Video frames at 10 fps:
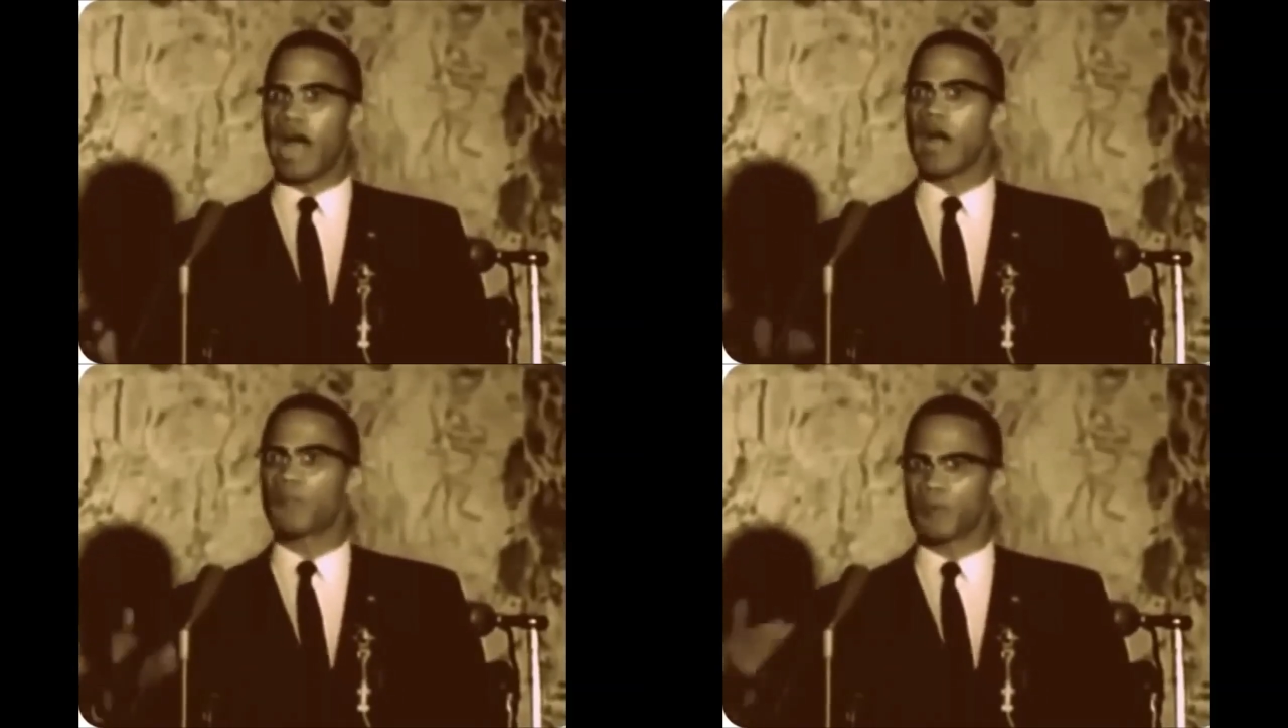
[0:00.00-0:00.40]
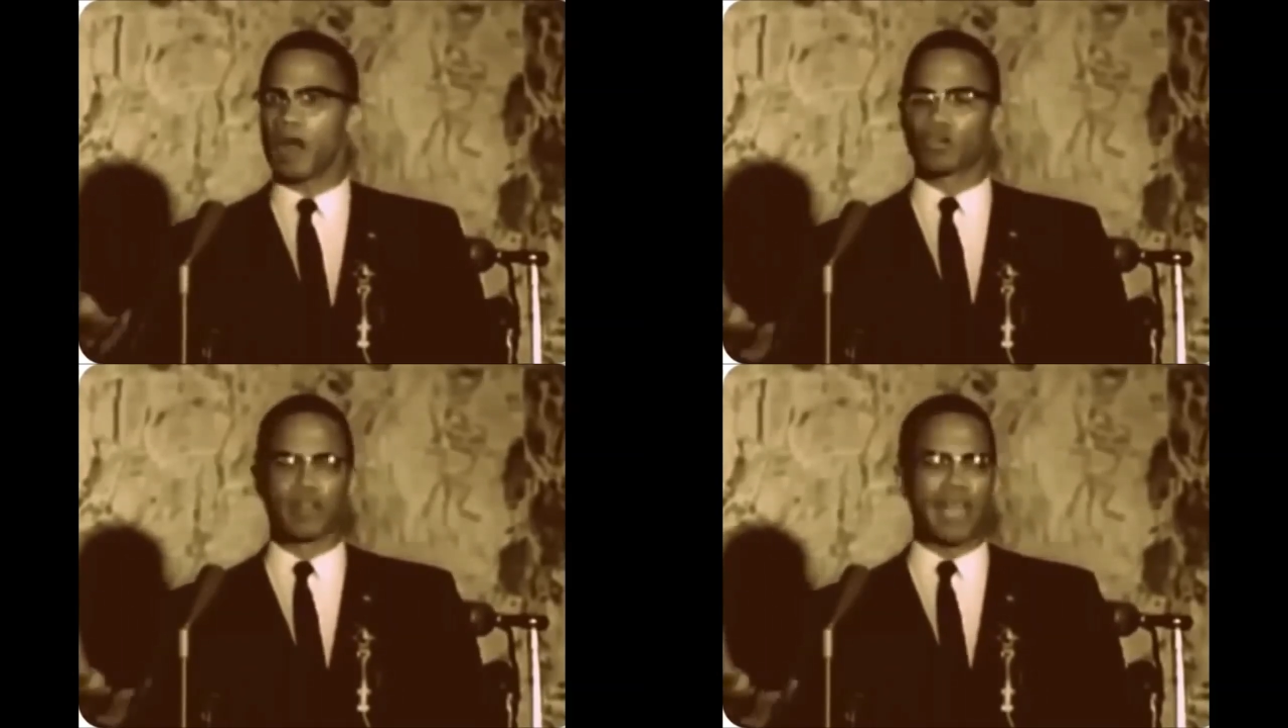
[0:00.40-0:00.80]
We, our
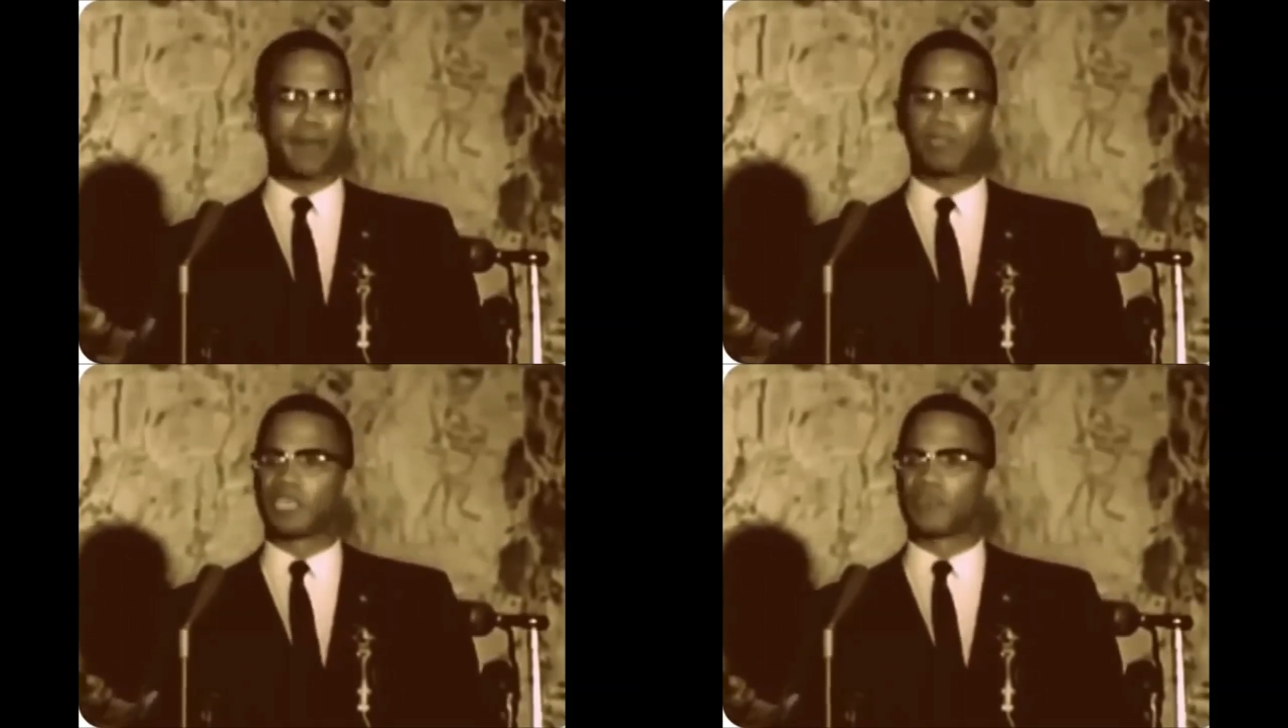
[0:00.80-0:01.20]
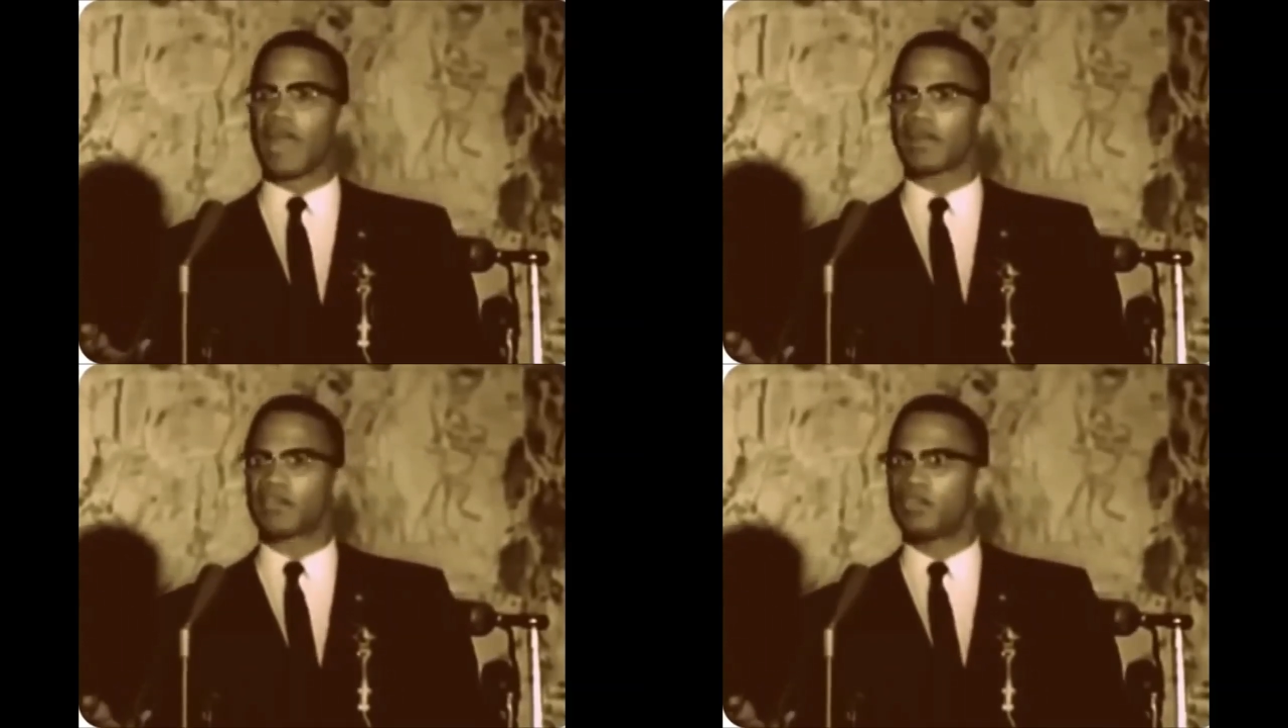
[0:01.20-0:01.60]
program is
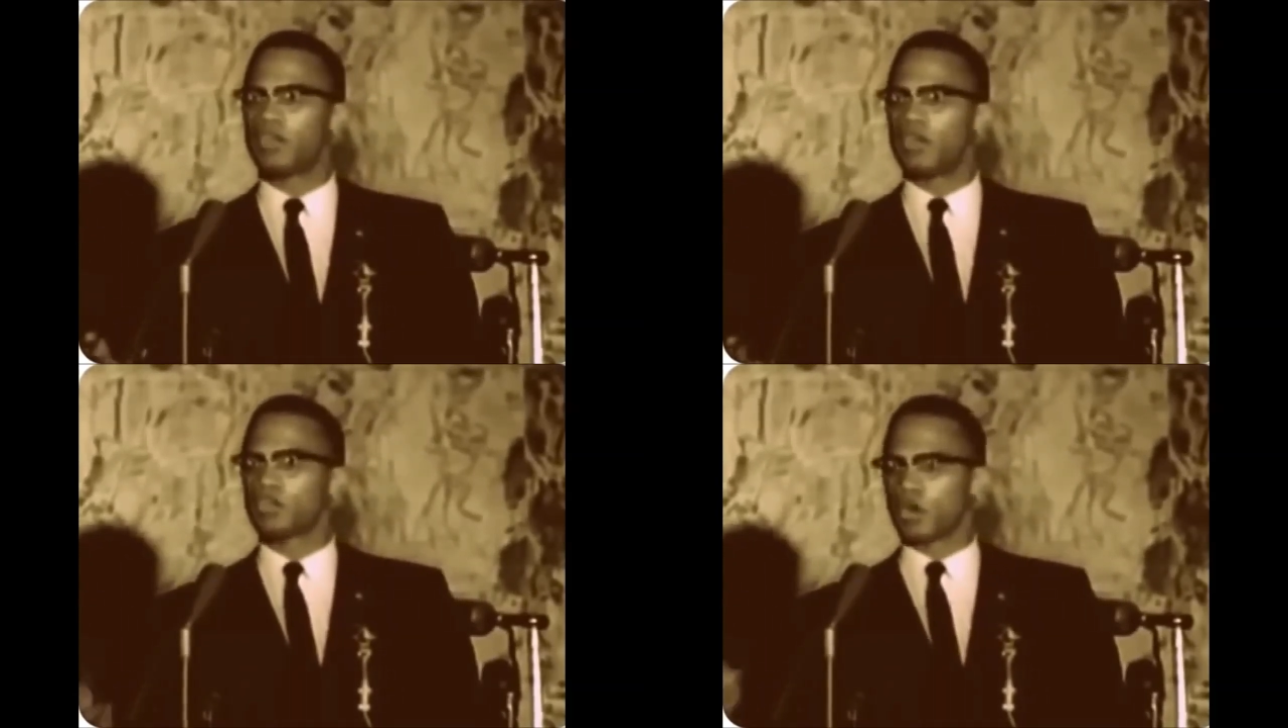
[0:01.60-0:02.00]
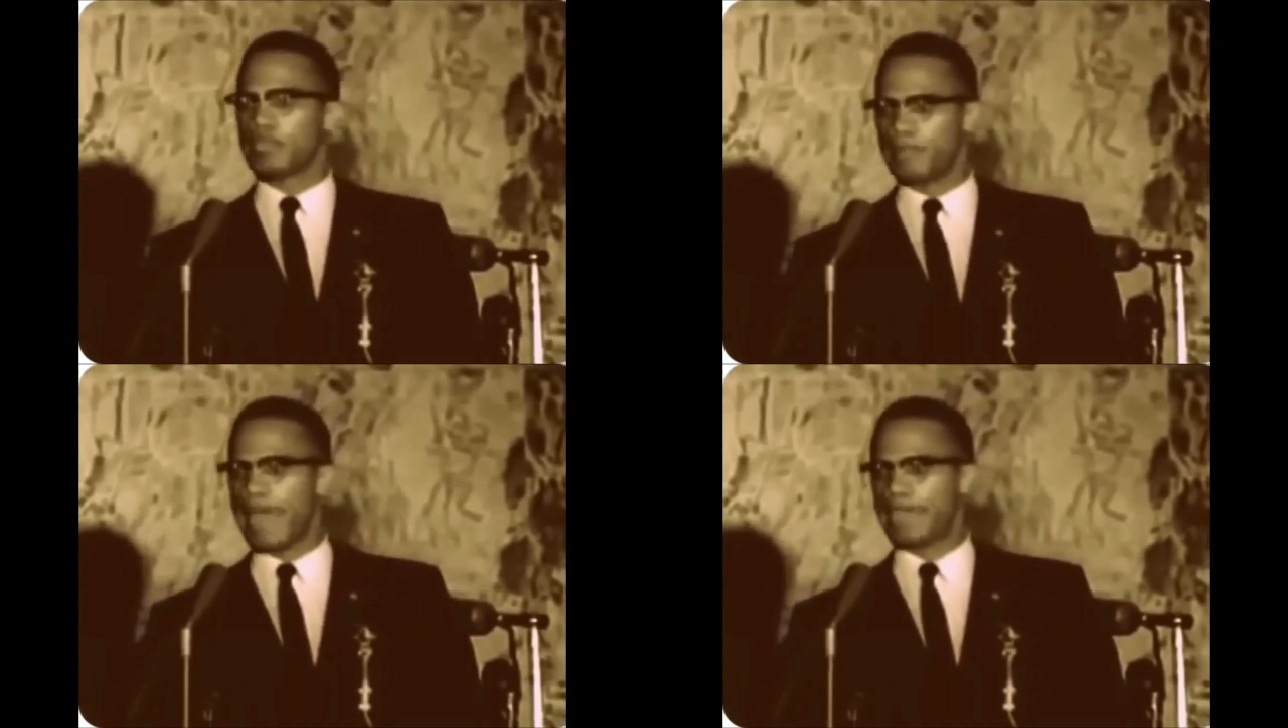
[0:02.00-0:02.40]
directed
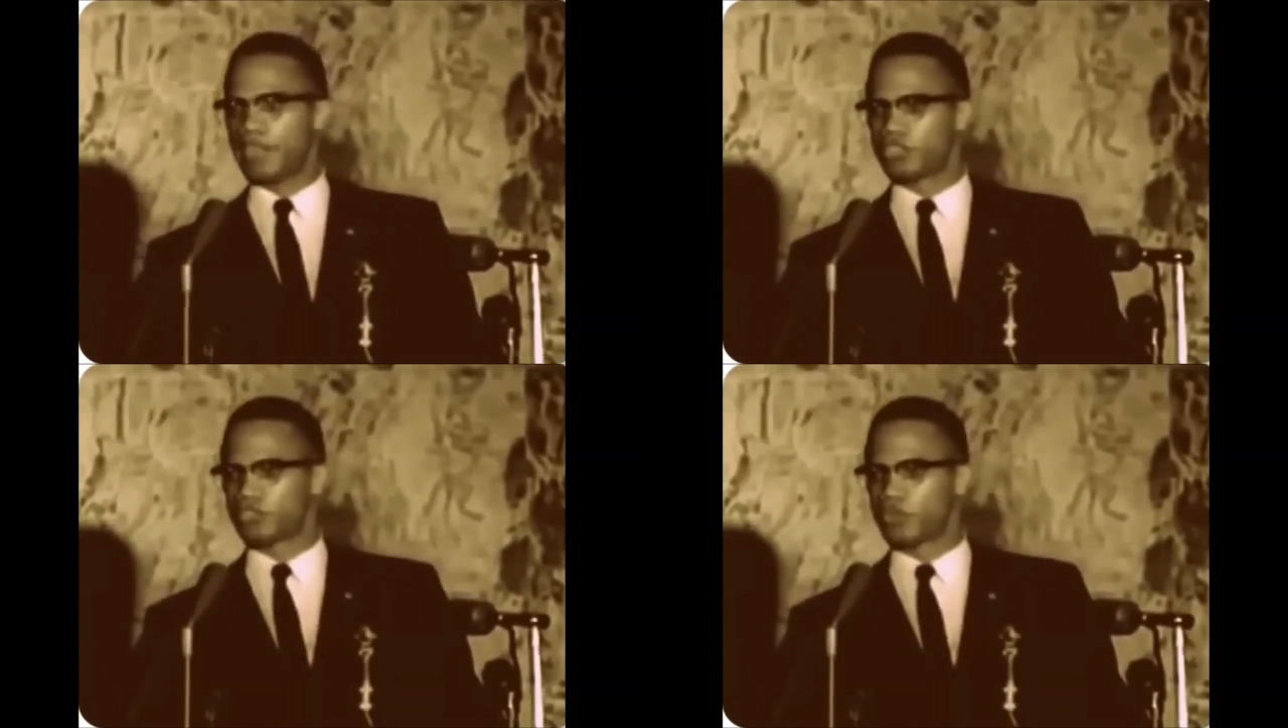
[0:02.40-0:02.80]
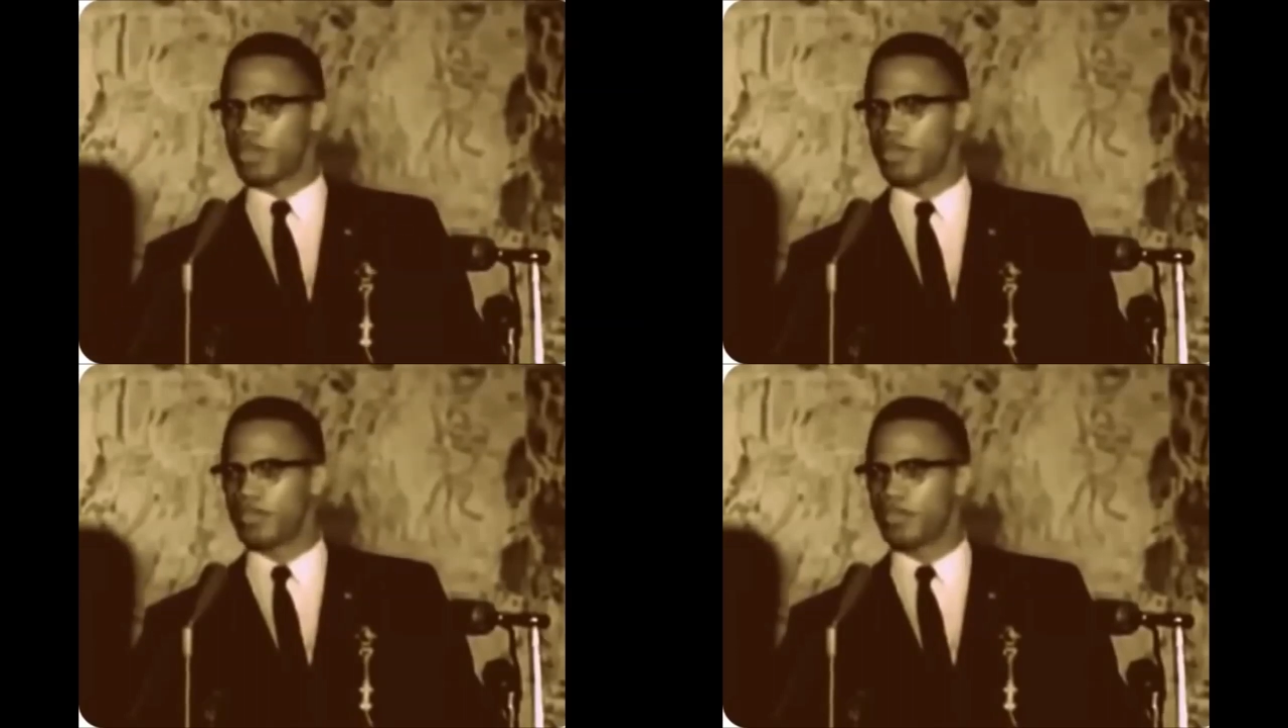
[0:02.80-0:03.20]
toward the man in the
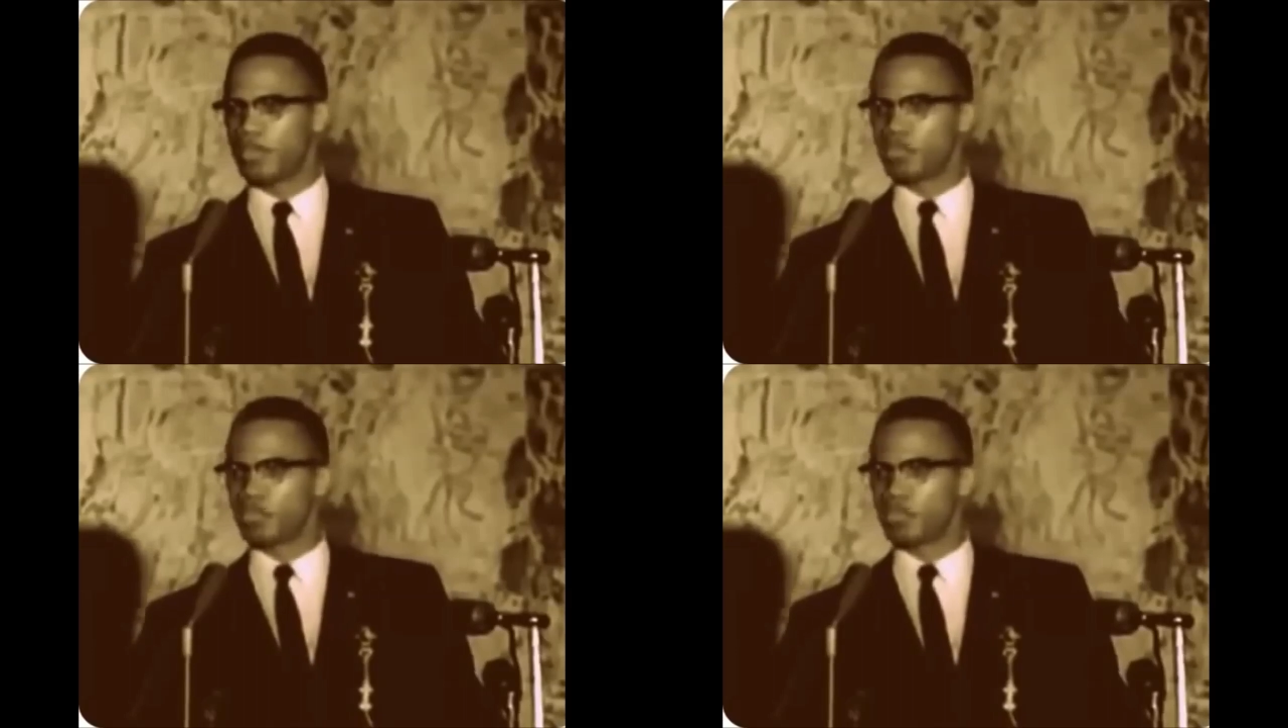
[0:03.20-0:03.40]
street.